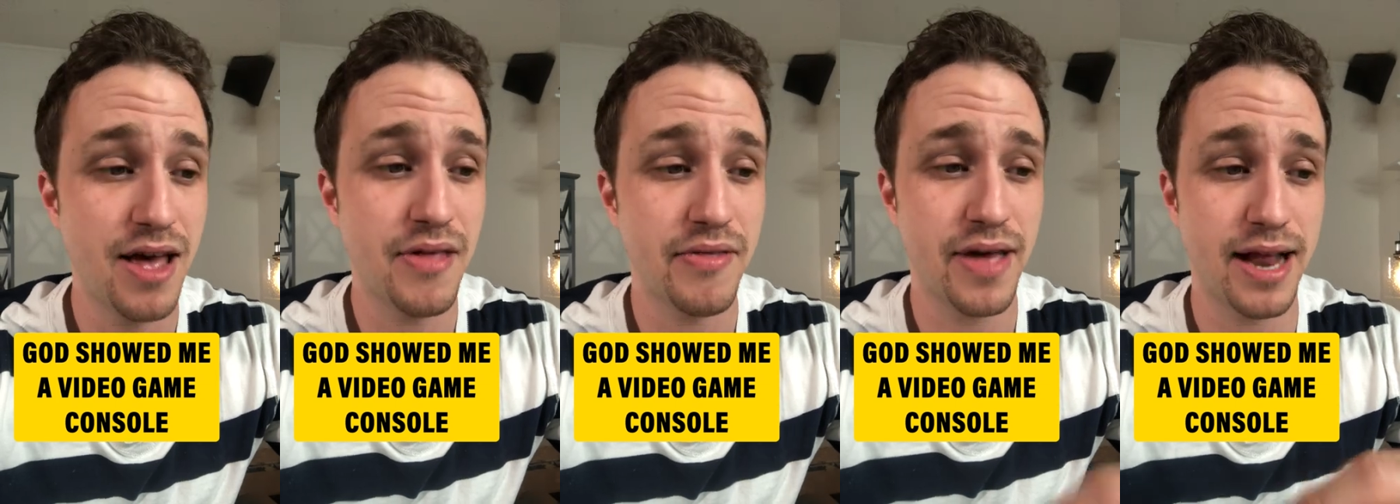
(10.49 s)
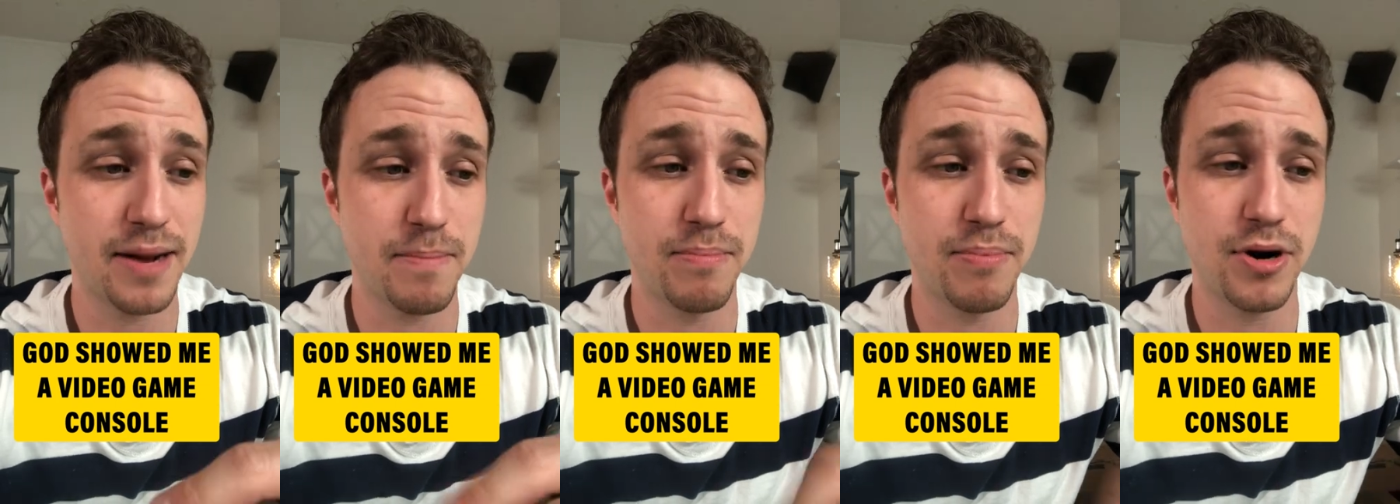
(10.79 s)
that
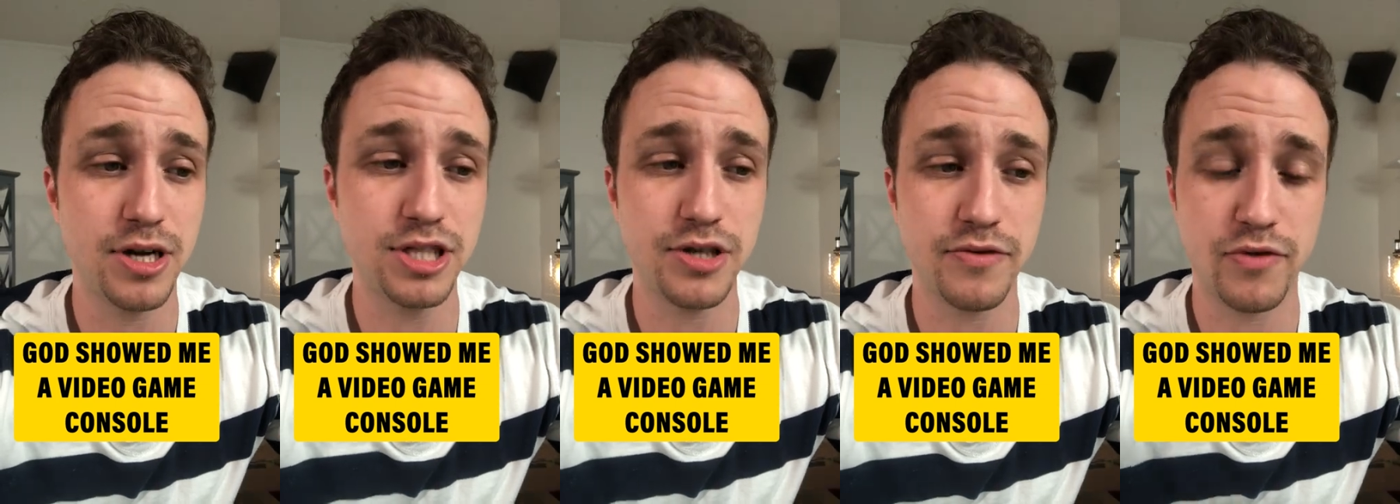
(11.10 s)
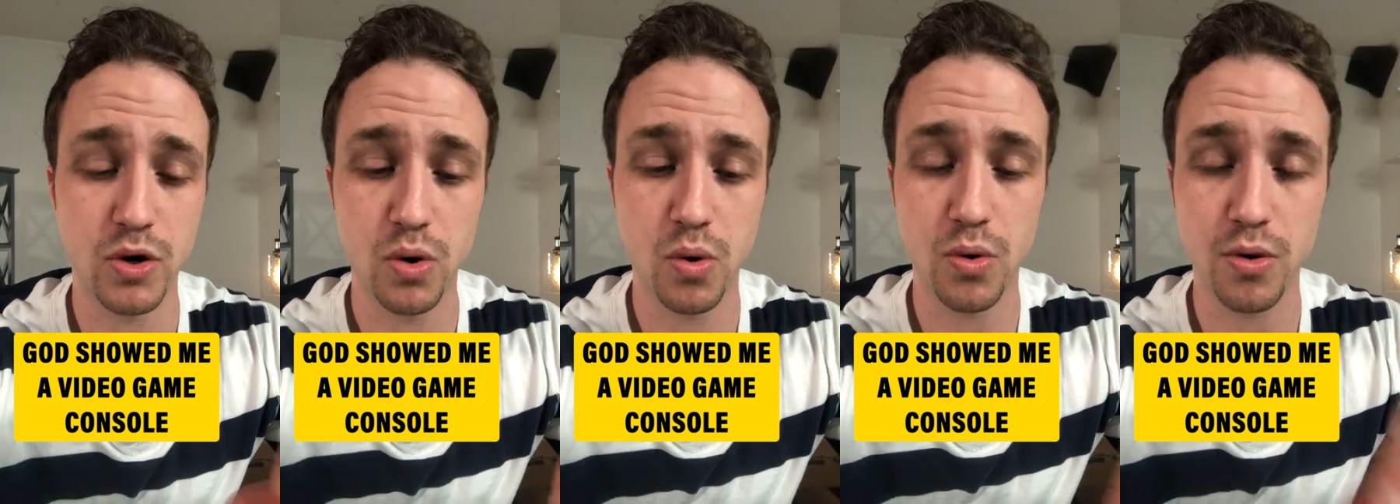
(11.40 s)
had a bunch of
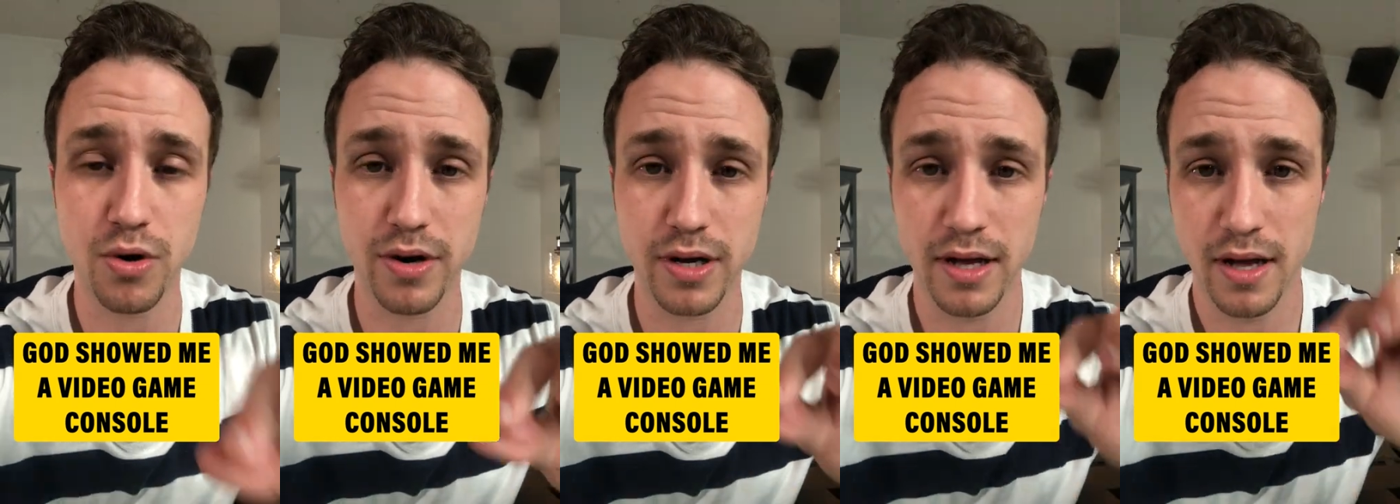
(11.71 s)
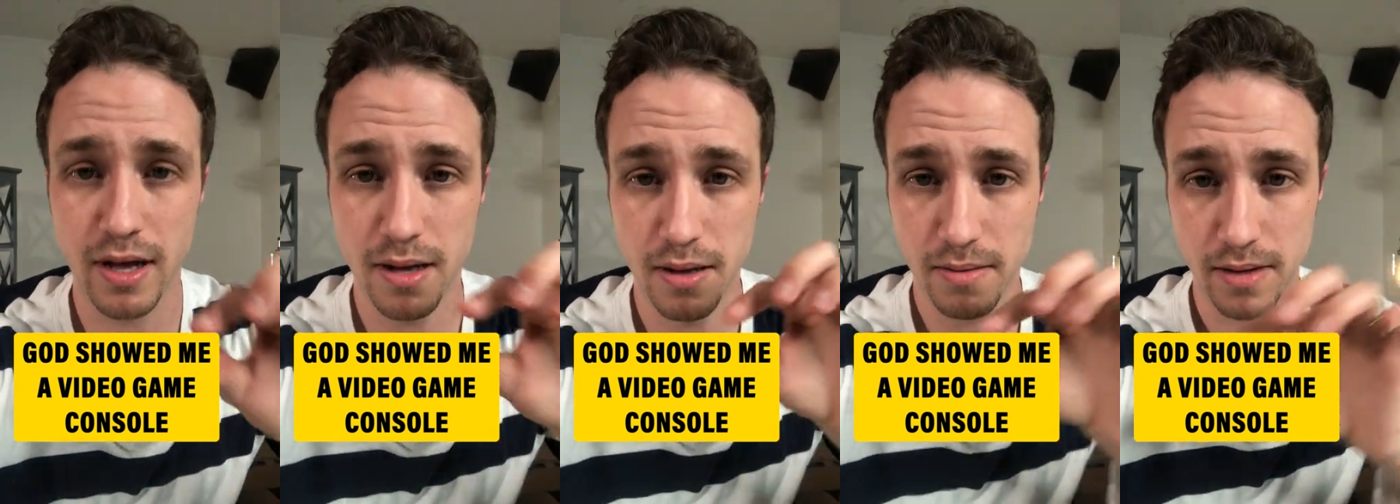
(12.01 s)
cord
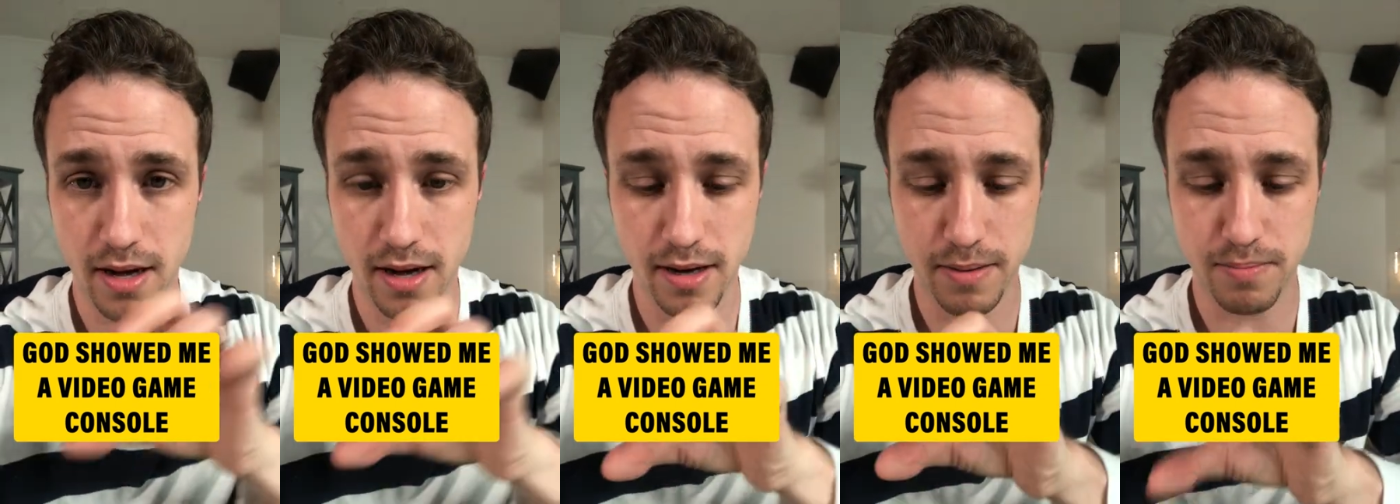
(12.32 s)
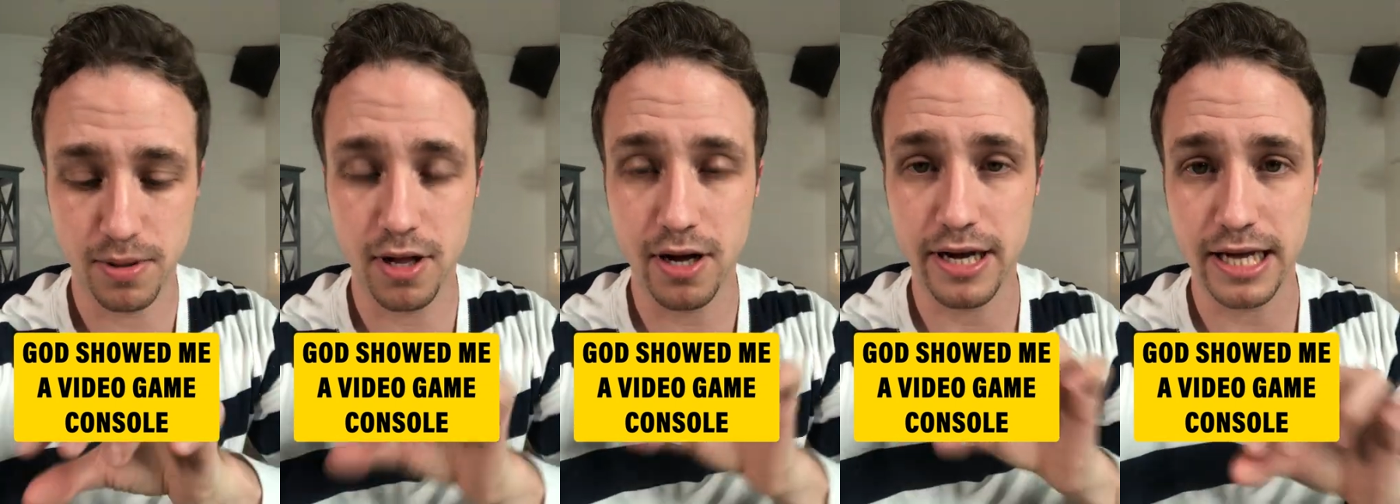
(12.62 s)

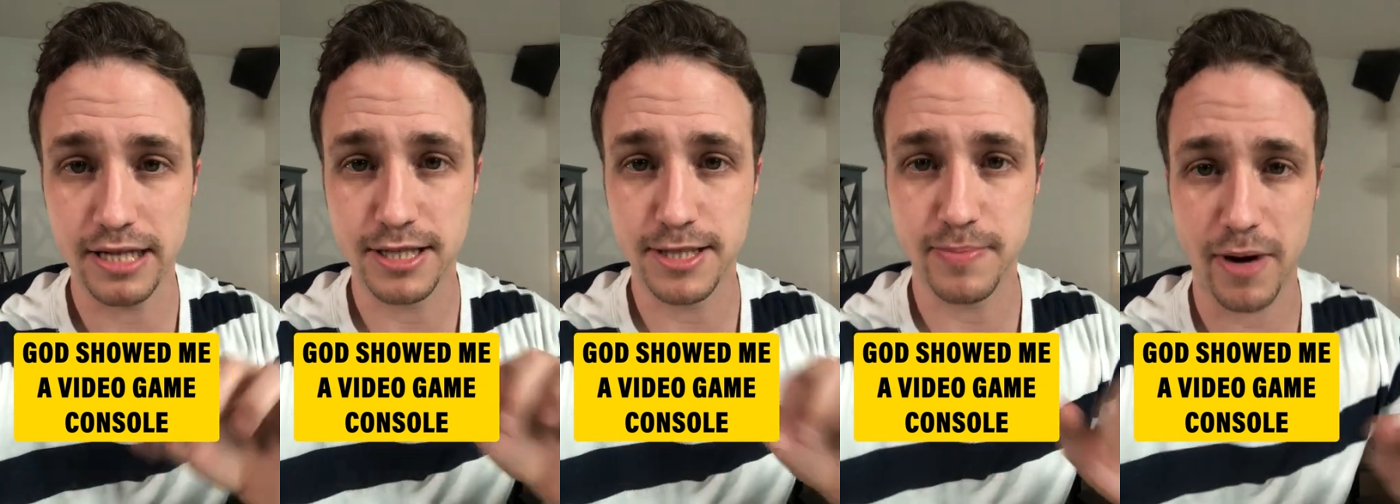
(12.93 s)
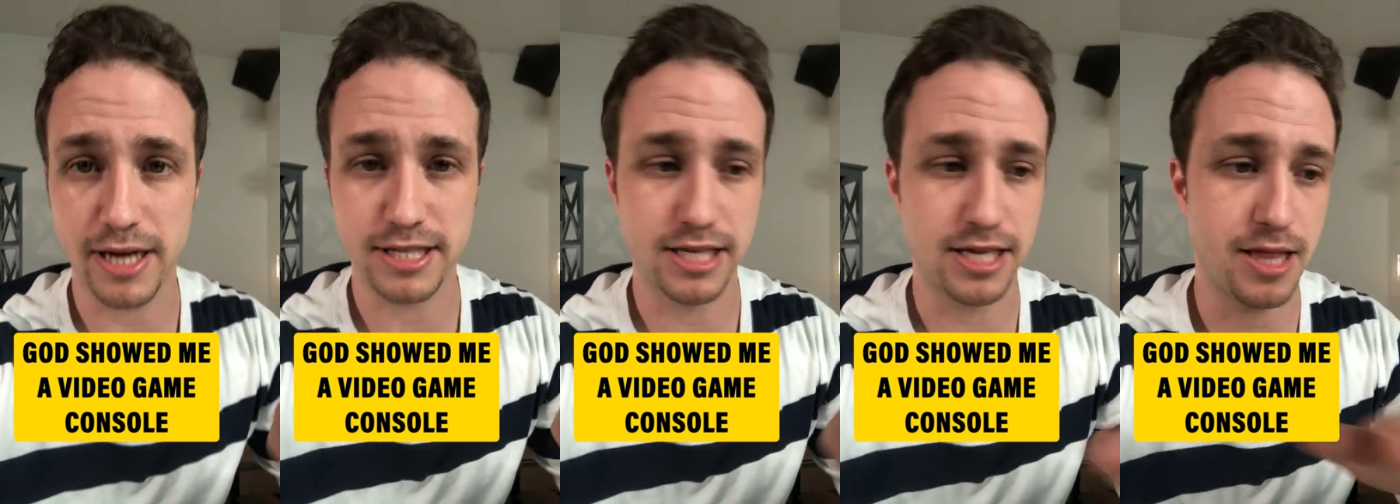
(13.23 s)
plug-in
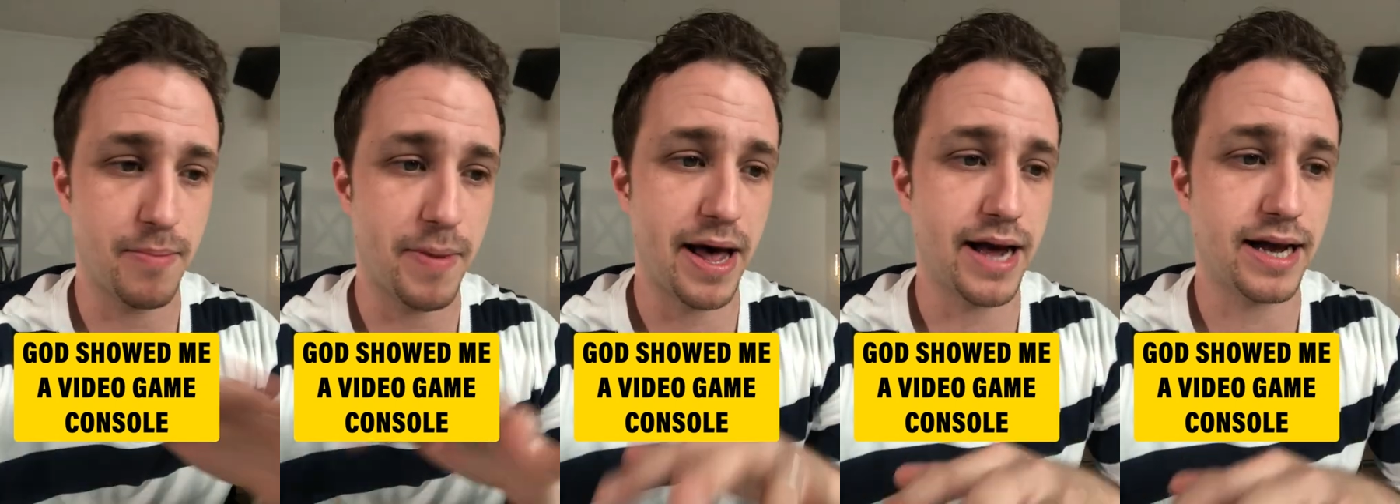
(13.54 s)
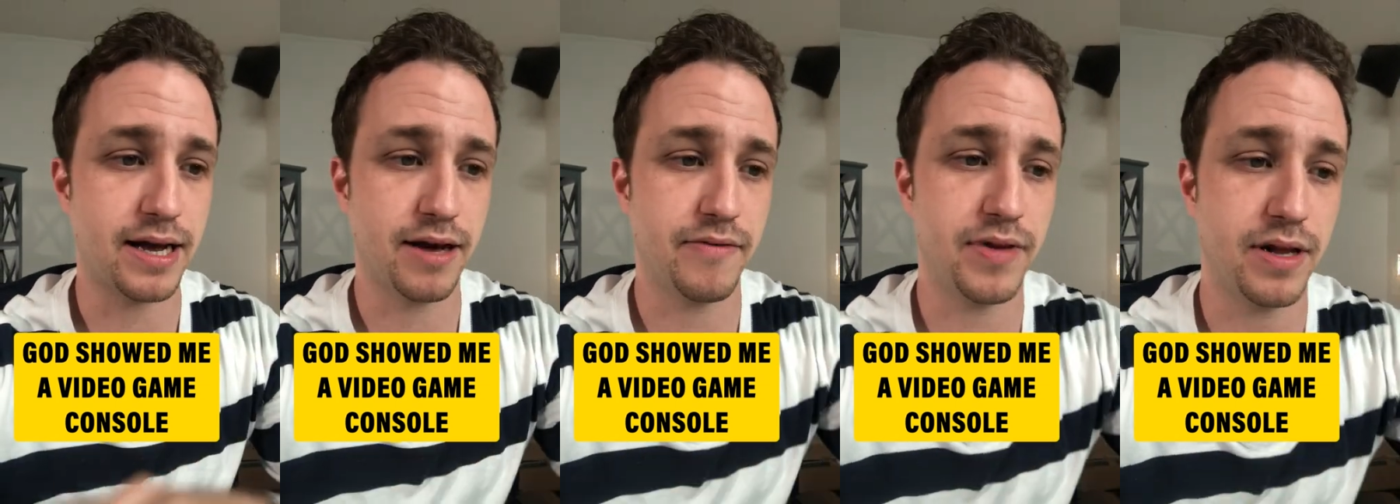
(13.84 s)
spots in the
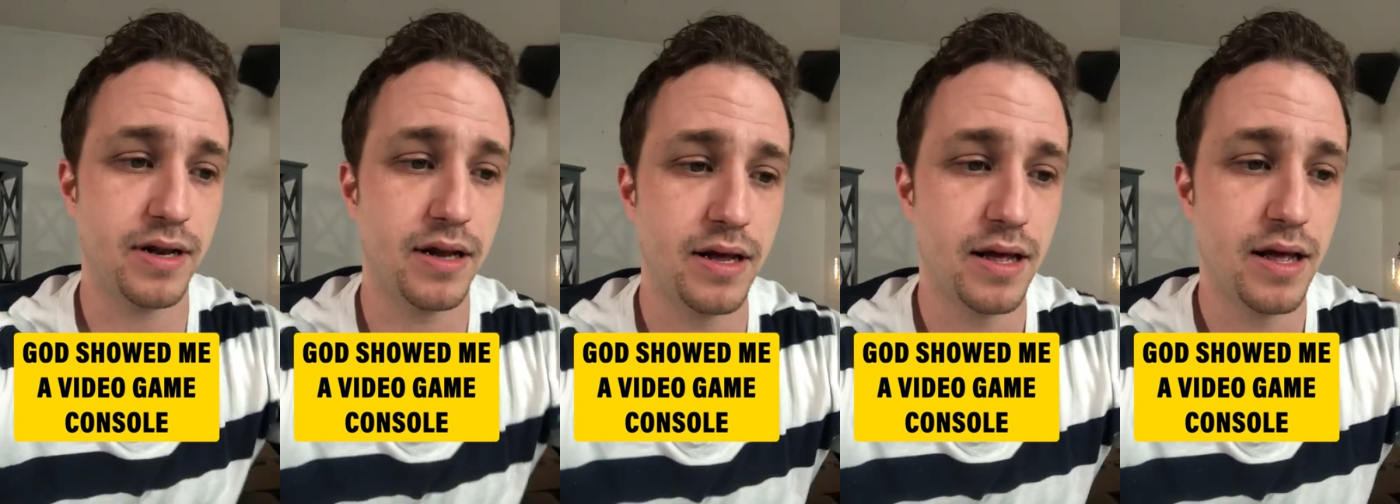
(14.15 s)
back of it.